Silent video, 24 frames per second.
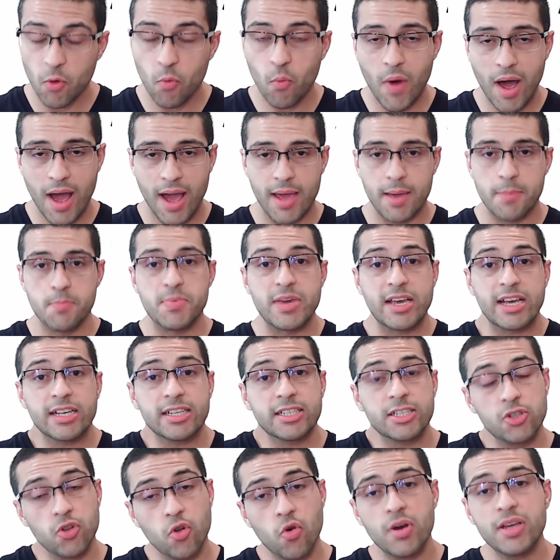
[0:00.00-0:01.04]
Why?
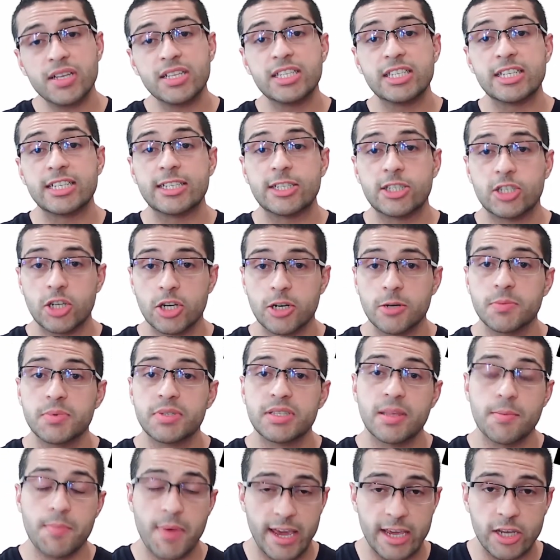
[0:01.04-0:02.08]
Because noise disturbs
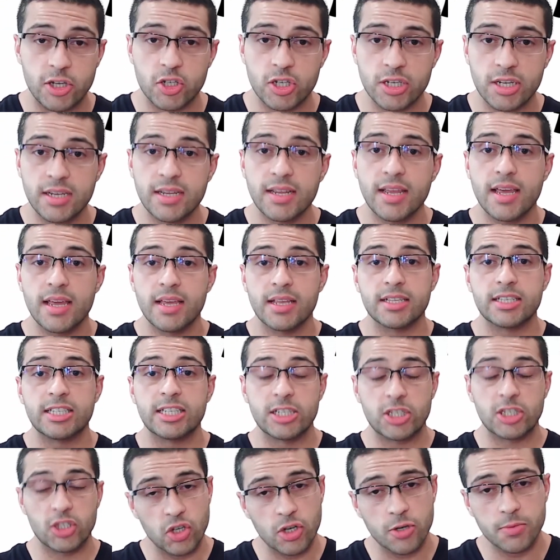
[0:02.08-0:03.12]
the patient, it
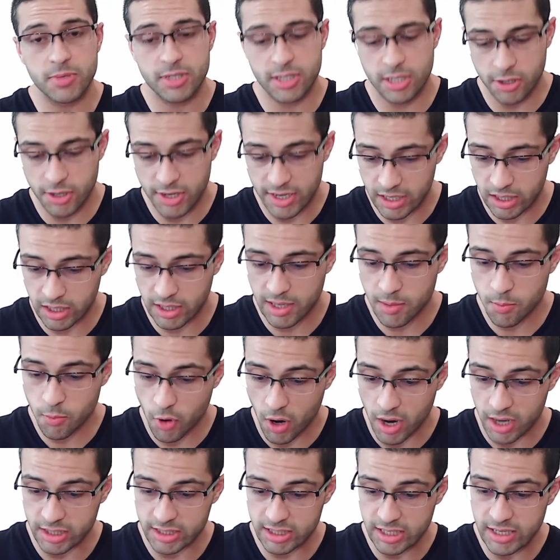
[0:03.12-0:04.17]
disturbs their healing
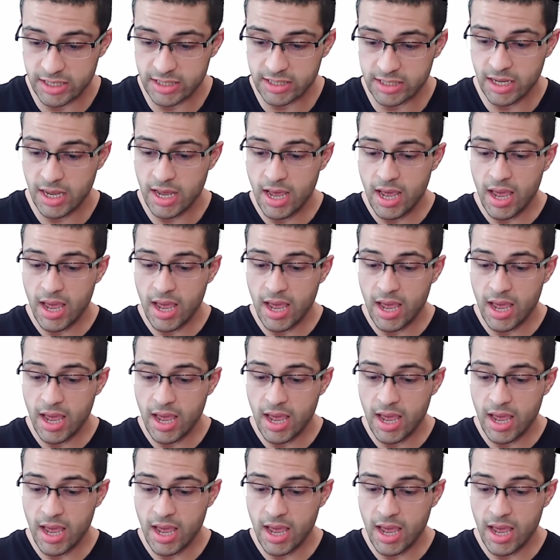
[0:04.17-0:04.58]
process,